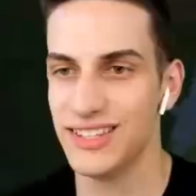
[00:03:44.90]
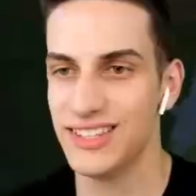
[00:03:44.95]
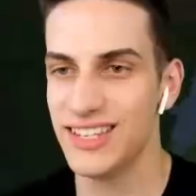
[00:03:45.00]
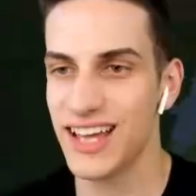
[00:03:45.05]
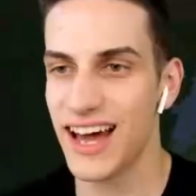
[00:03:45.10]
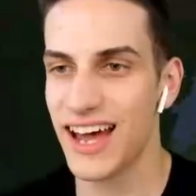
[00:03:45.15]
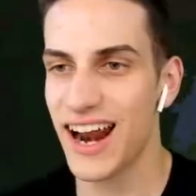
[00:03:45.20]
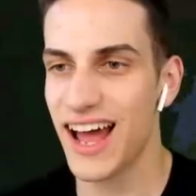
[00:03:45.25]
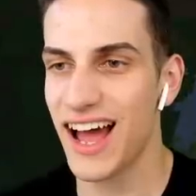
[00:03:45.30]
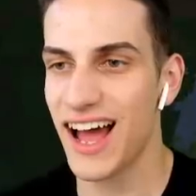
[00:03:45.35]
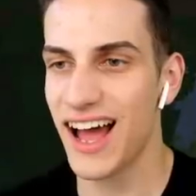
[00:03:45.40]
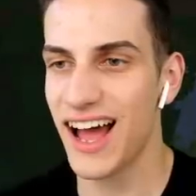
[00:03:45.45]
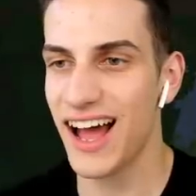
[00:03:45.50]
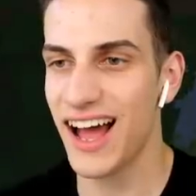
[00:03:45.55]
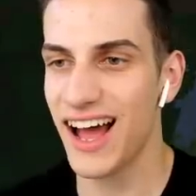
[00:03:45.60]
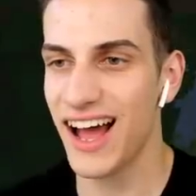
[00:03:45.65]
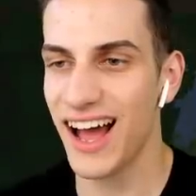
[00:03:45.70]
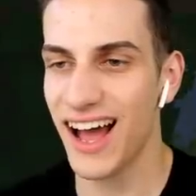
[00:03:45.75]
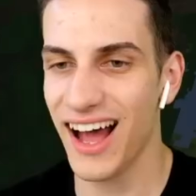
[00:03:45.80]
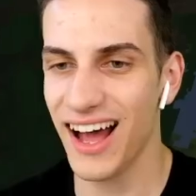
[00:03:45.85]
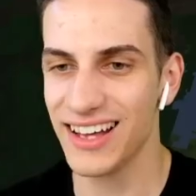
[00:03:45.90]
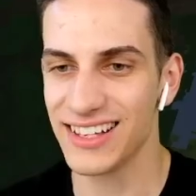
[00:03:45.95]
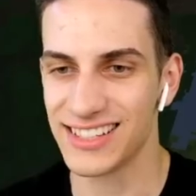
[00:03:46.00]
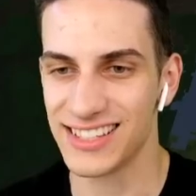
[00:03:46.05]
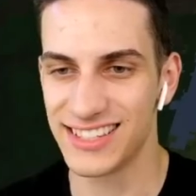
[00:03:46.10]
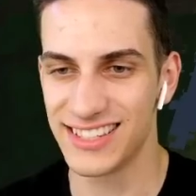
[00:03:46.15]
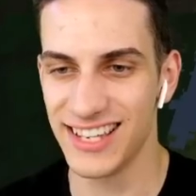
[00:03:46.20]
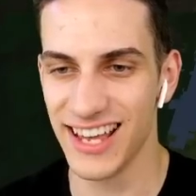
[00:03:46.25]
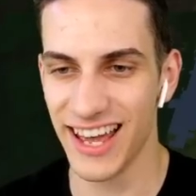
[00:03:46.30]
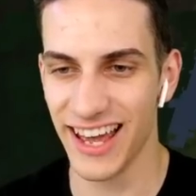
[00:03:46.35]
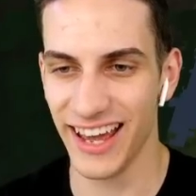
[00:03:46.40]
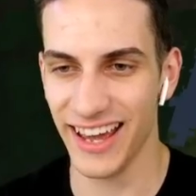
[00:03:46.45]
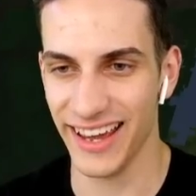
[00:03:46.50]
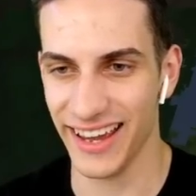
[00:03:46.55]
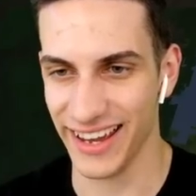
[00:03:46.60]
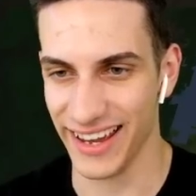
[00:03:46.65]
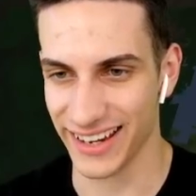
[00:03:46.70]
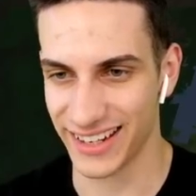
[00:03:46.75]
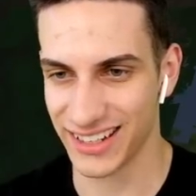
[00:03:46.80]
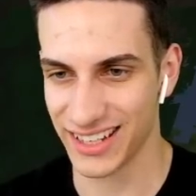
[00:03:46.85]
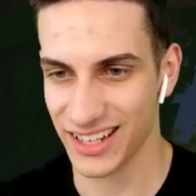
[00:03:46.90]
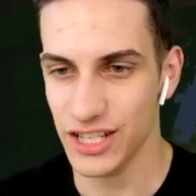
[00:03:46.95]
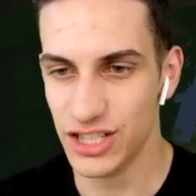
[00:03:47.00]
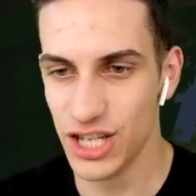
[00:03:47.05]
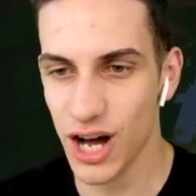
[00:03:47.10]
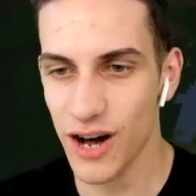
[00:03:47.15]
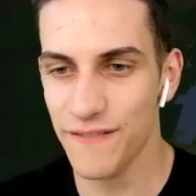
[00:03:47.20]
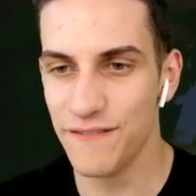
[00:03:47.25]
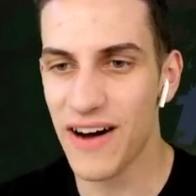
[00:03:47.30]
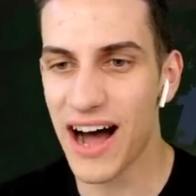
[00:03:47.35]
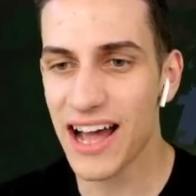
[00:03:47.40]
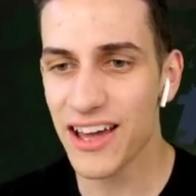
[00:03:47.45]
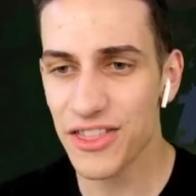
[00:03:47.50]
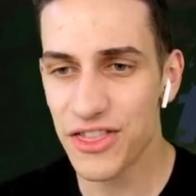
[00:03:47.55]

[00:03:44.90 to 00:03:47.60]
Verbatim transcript: Ta-da! Sick. So if I